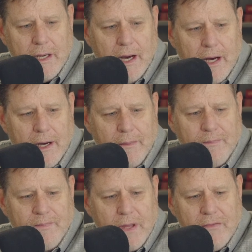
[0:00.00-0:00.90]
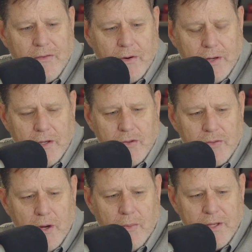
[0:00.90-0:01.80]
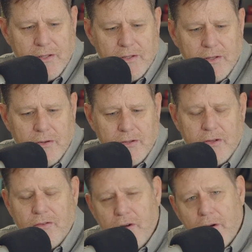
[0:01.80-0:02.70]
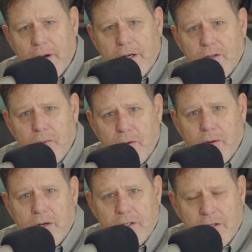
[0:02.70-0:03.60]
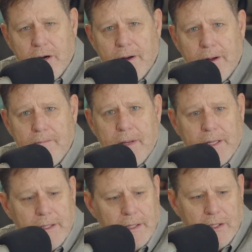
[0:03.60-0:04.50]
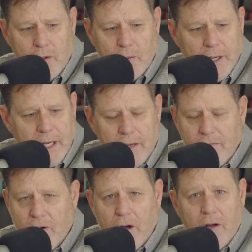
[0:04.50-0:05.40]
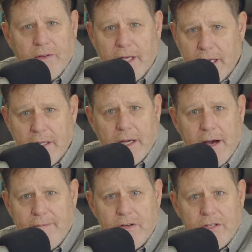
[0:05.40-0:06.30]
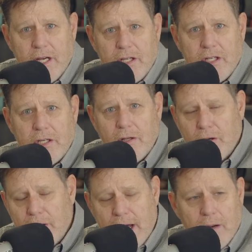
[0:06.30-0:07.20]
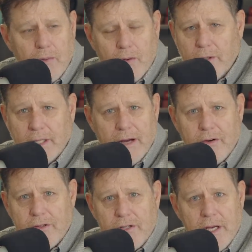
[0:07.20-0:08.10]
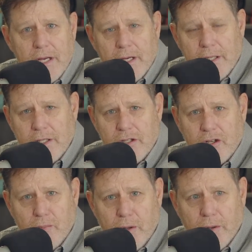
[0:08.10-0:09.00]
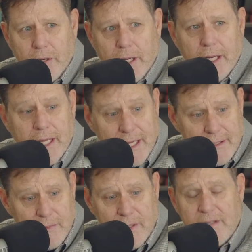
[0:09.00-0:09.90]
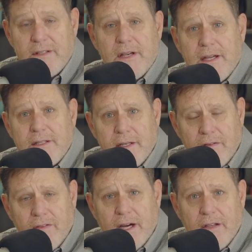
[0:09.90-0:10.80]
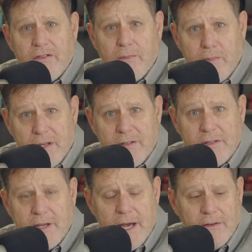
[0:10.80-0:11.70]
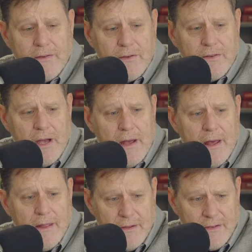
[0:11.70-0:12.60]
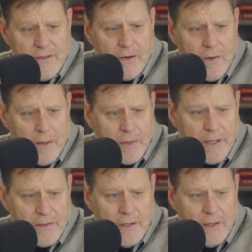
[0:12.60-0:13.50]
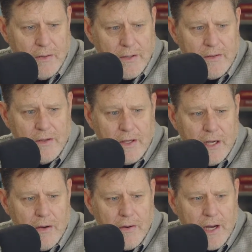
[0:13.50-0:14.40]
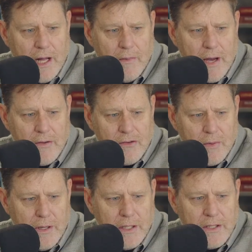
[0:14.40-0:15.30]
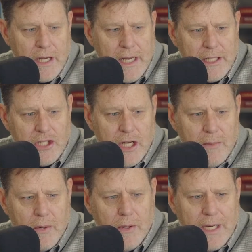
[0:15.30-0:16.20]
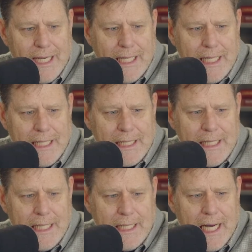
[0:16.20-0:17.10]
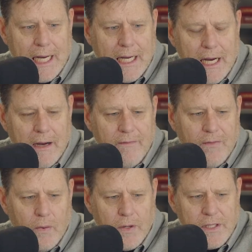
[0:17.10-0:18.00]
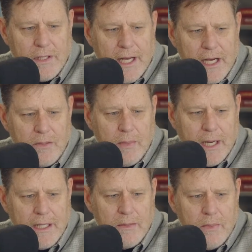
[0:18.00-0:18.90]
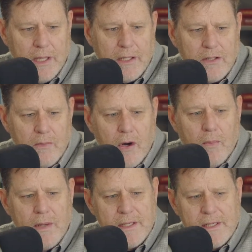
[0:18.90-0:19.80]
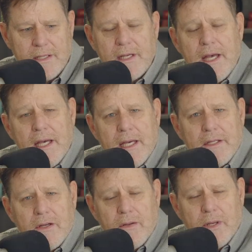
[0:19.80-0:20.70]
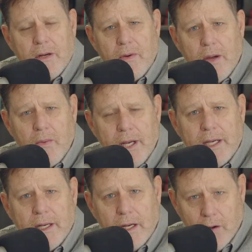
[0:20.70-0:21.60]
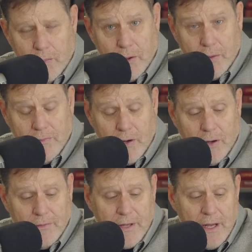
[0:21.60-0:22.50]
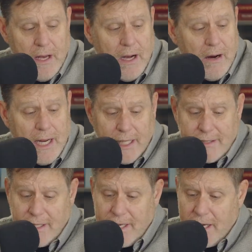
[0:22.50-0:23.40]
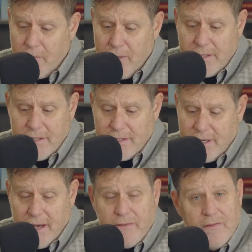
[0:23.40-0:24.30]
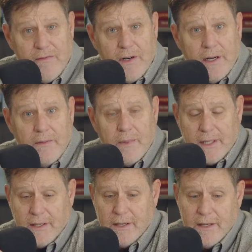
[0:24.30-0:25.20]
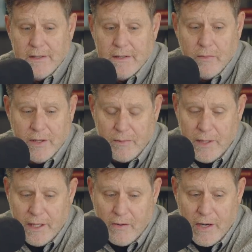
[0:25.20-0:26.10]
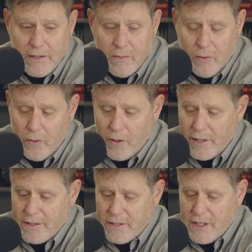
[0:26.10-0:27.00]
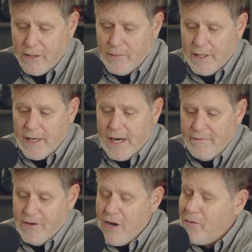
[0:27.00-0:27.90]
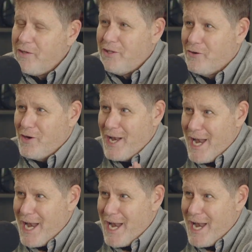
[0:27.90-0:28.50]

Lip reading: for you small business owners. So if you're an entrepreneur, startup, and you want to get involved and get in the conversation, learn how to pull the levers in this community, get some insights and advice from business counselors, this is a great place to do it. So you can go to Colorado Springs Chamber EDC.com/Pikes Peak Small Business. It's going to be a great week, and I hope you're involved. All right, let's get down to business and have some fun, because with me across the board is a gentleman. I've known your